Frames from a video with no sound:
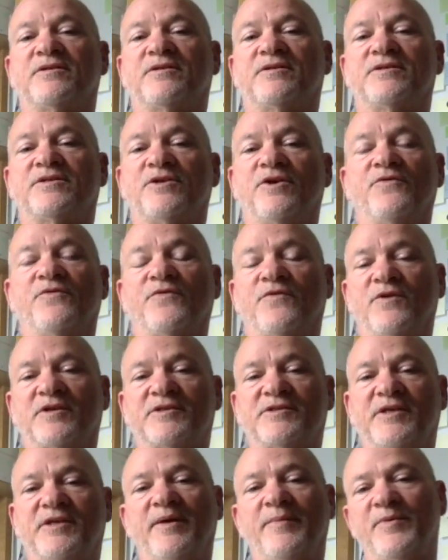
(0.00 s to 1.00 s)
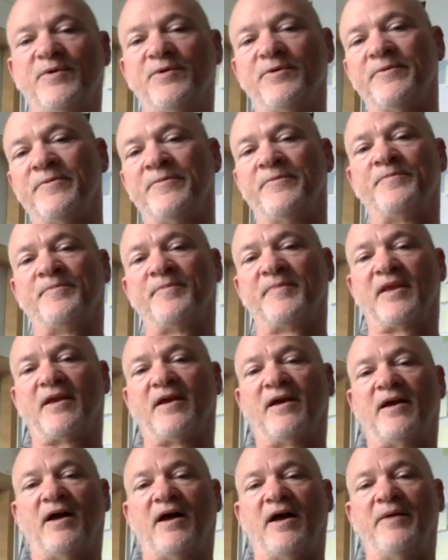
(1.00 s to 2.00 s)
So for example,
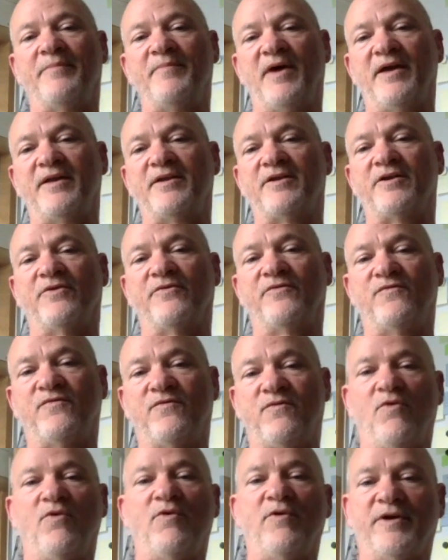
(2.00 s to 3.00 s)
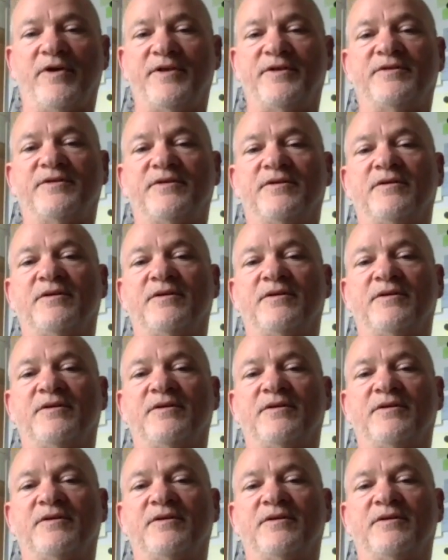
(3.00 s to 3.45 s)
I might avoid